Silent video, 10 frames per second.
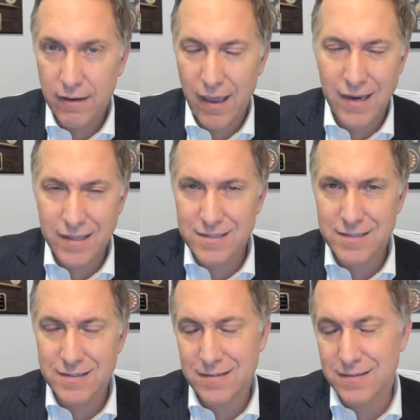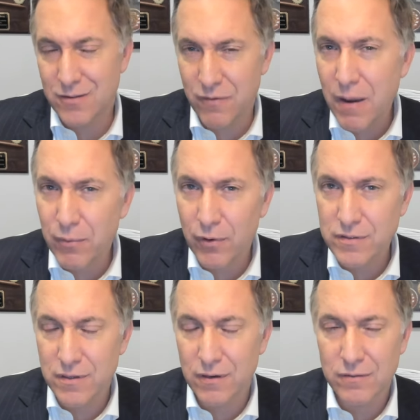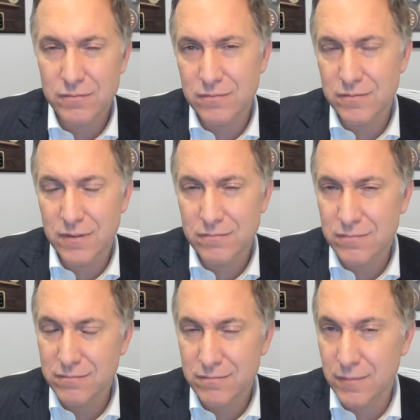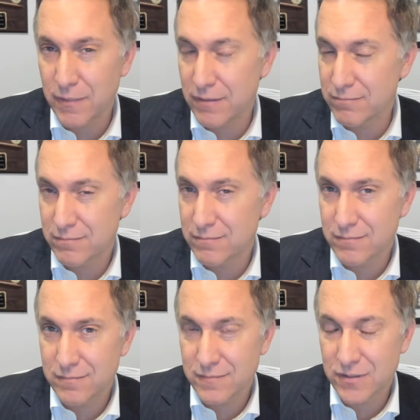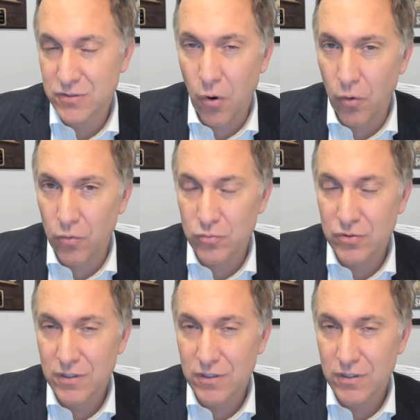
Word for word: and it's November, so I mean, it's cold.